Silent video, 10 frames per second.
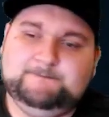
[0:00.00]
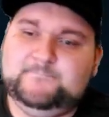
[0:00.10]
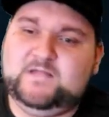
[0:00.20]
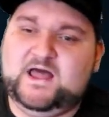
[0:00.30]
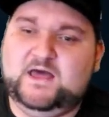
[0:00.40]

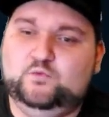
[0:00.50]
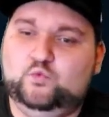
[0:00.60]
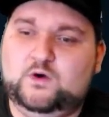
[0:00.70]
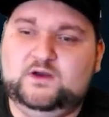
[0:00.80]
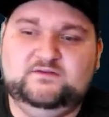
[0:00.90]
on
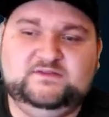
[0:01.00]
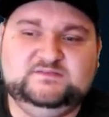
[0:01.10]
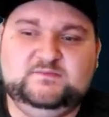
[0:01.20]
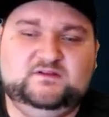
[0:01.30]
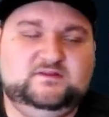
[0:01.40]
one of these
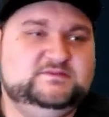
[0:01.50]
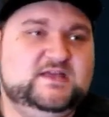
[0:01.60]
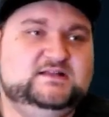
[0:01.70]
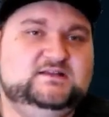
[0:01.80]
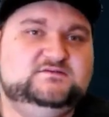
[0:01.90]
middle
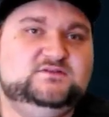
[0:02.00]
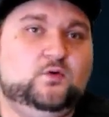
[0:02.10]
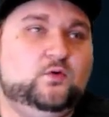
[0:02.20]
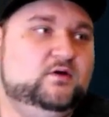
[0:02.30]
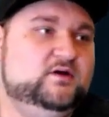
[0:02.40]
objectives,
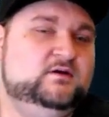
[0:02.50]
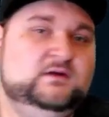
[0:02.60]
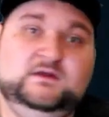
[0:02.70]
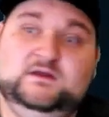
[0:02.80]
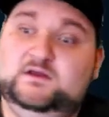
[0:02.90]
or
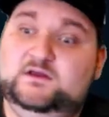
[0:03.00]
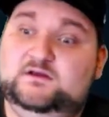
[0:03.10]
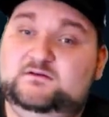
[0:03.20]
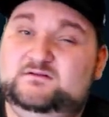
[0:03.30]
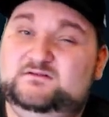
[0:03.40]

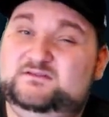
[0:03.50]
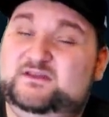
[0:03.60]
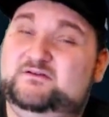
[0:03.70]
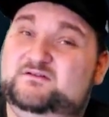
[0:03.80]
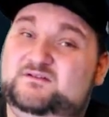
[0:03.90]
they
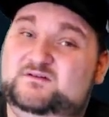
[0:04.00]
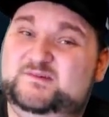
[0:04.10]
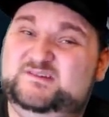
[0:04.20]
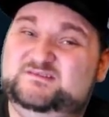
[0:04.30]
were a little bit